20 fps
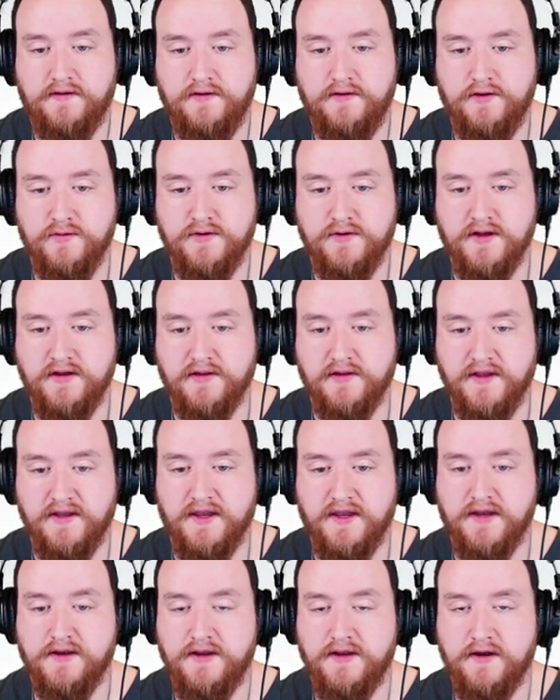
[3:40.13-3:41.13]
you can click
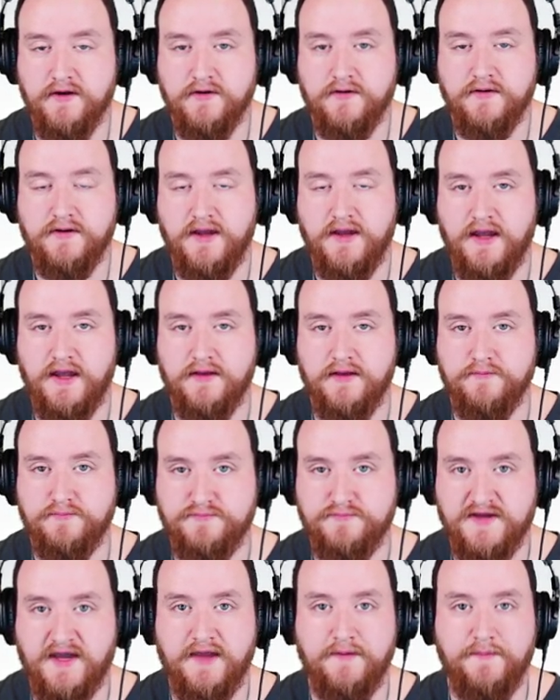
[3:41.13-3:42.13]
in here and
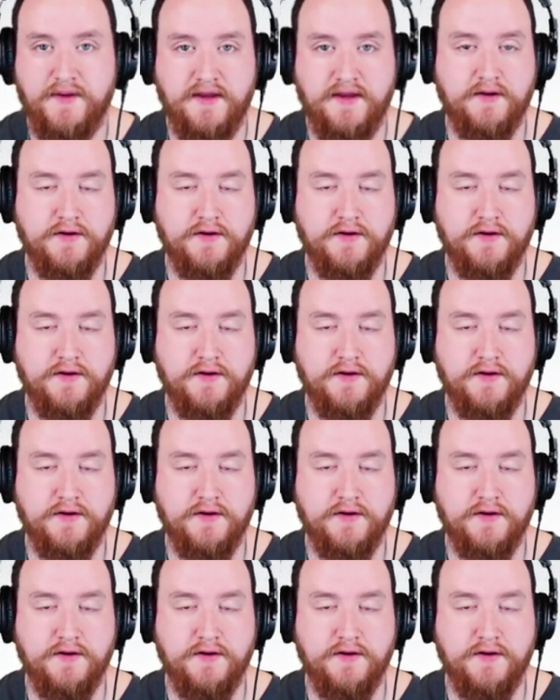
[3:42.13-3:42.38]
type in